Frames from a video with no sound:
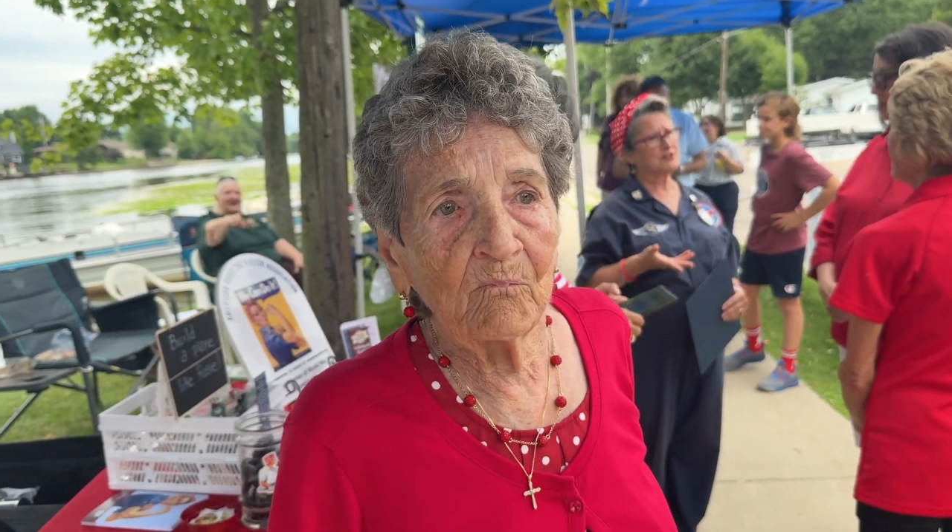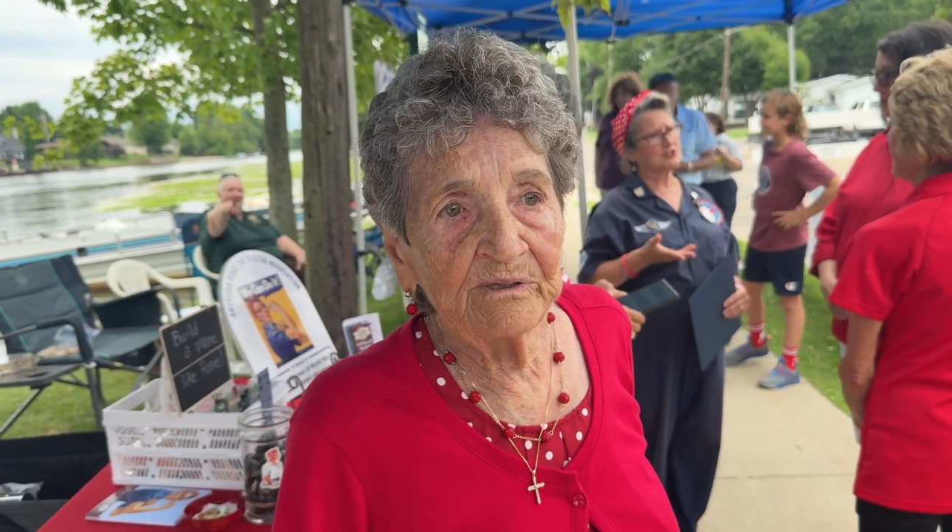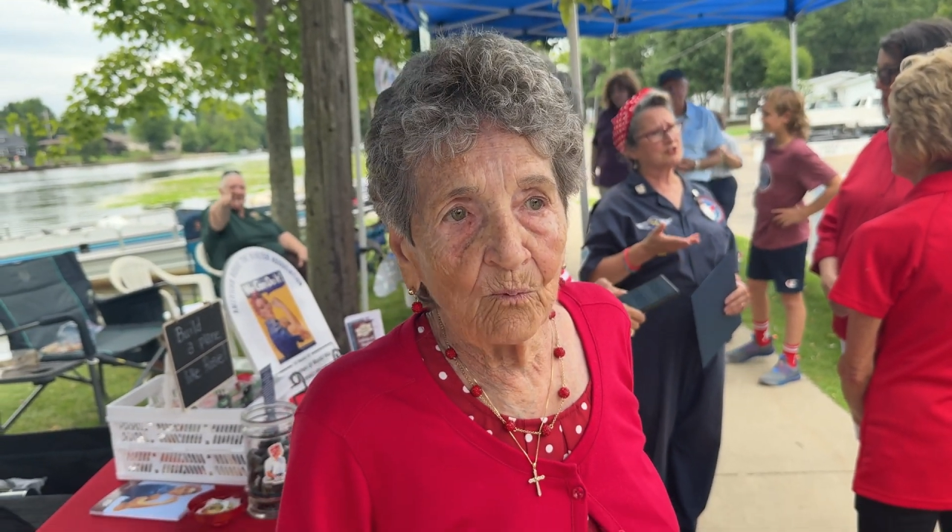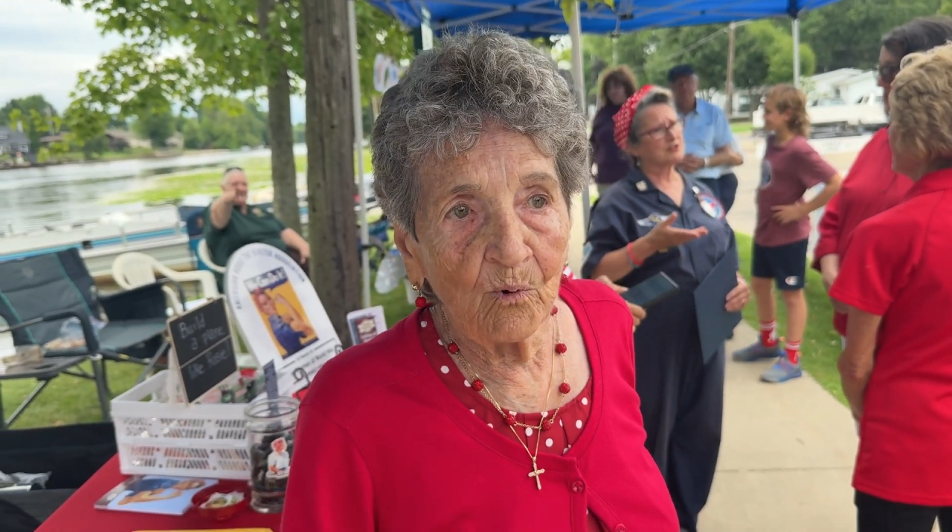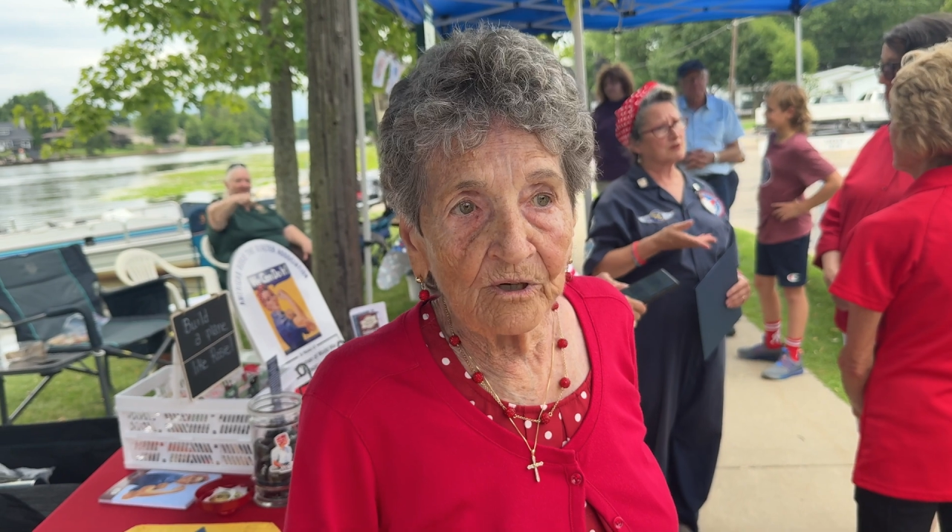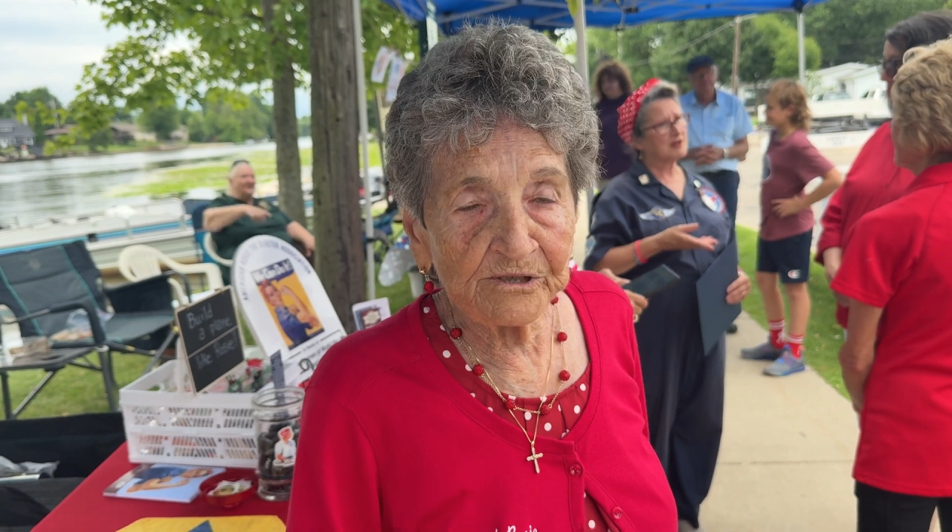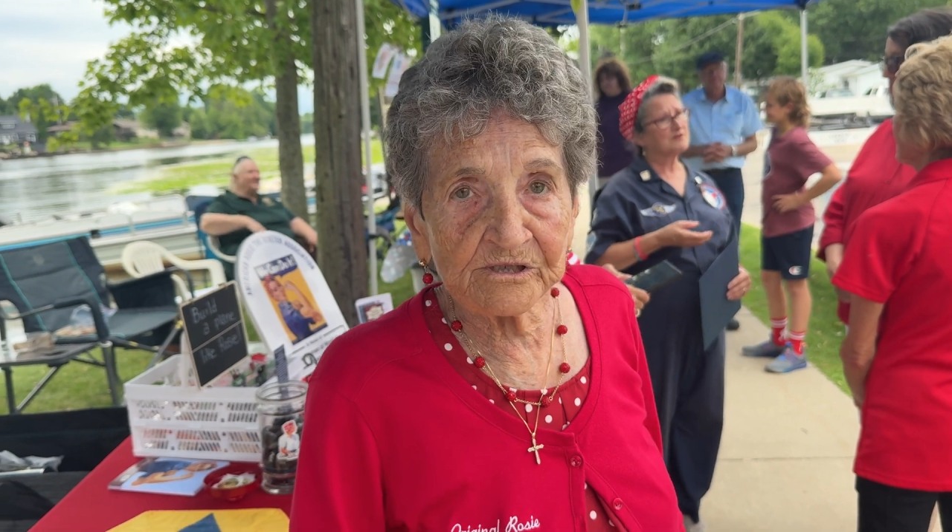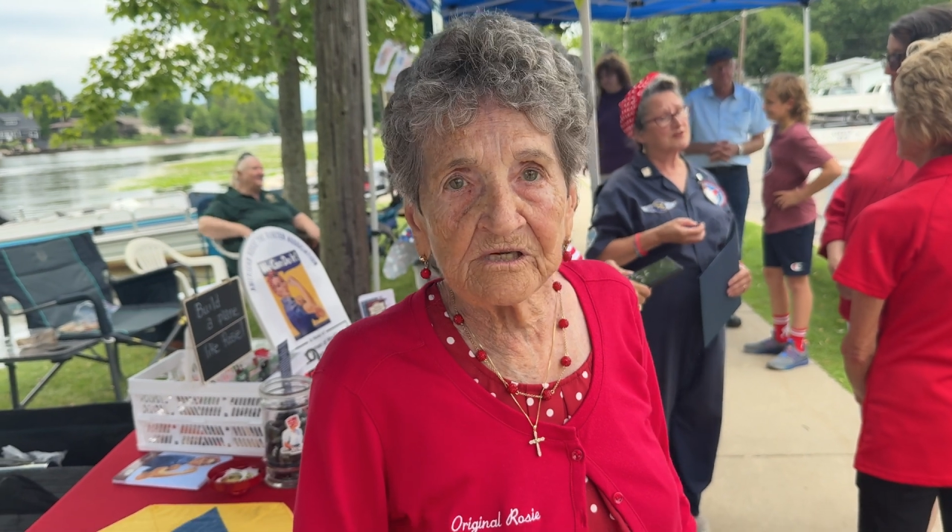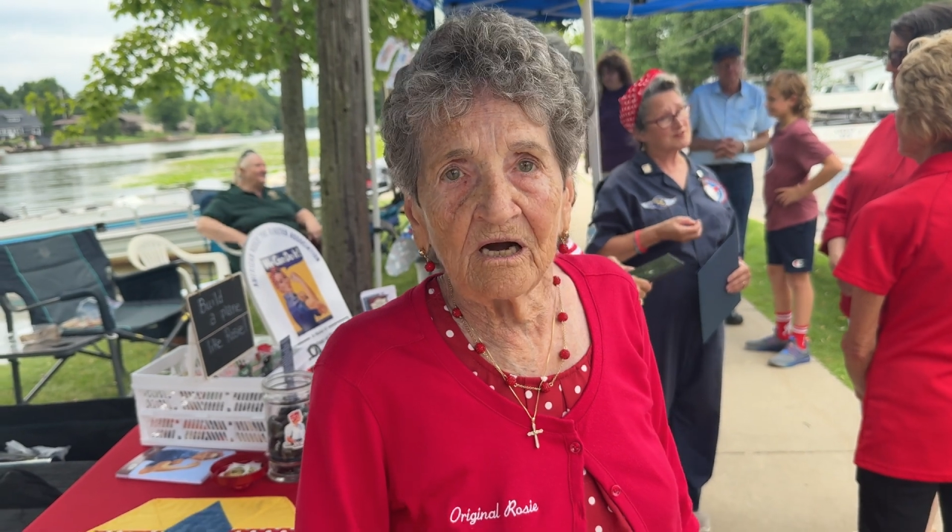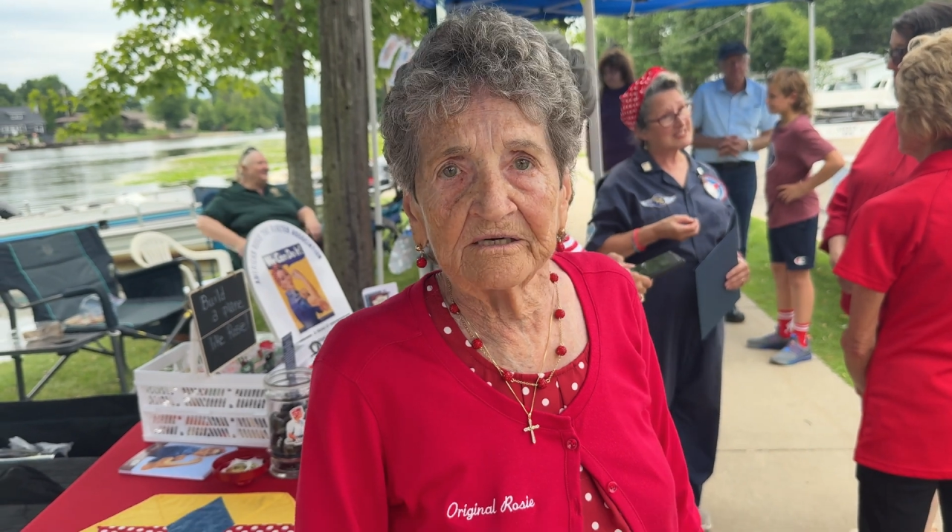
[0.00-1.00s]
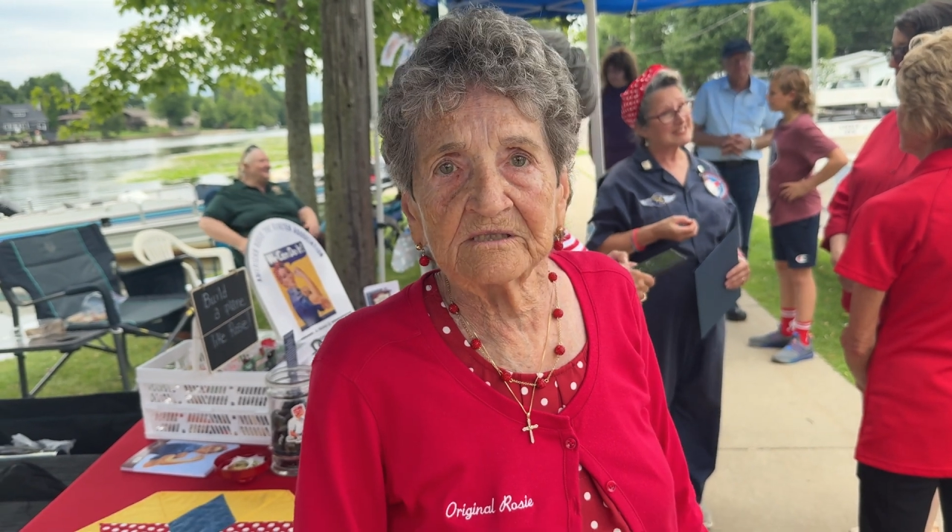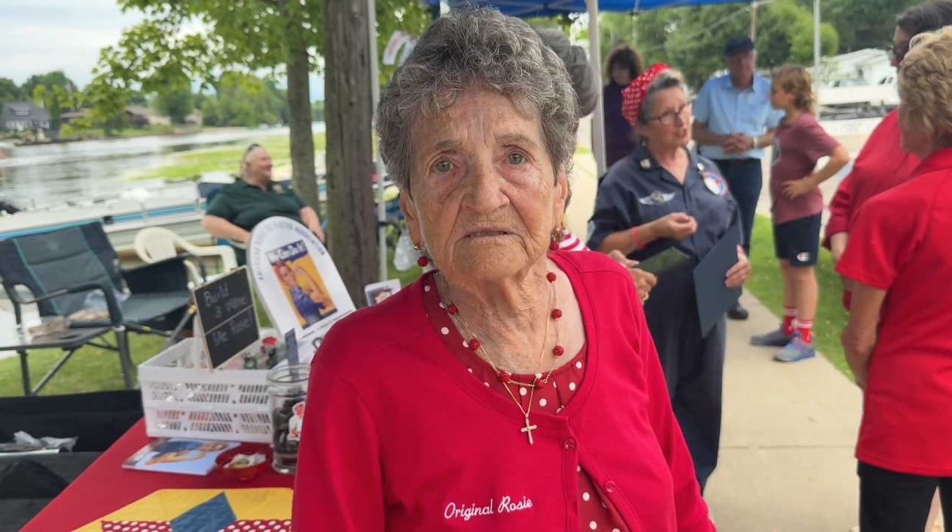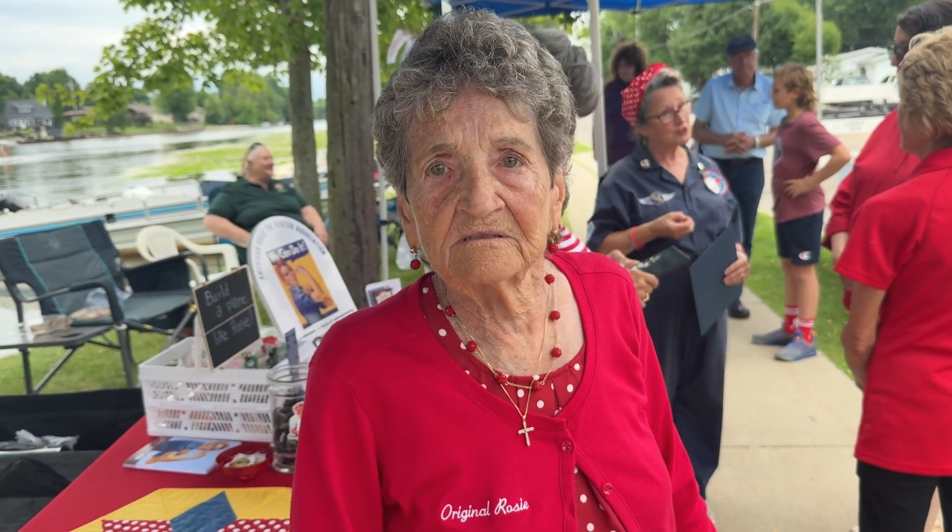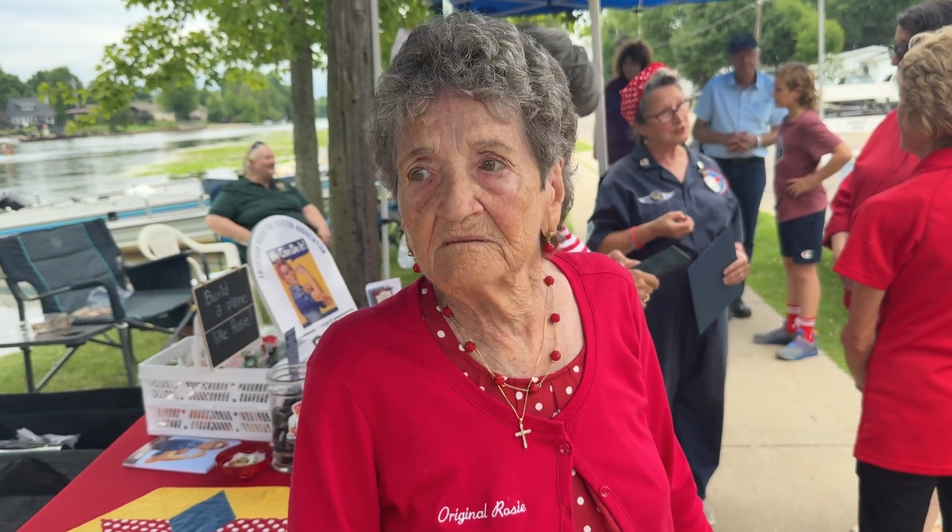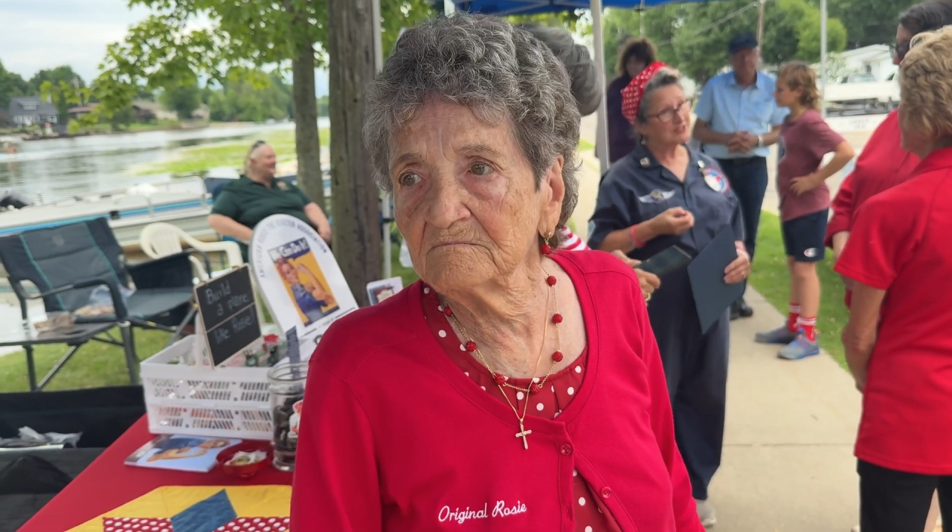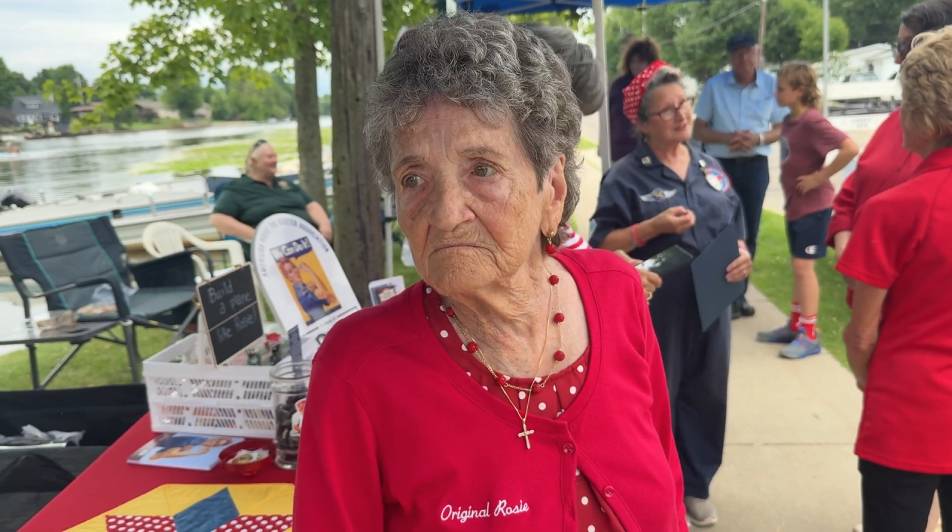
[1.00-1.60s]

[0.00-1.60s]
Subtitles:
when the war started,